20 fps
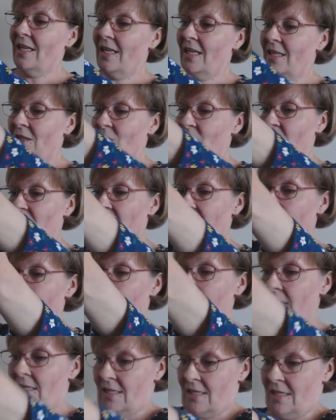and the
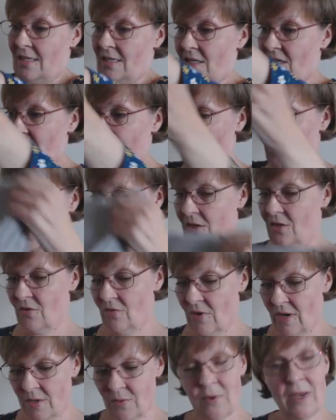ones that are
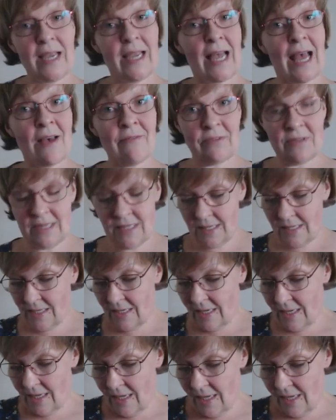the right way haven't.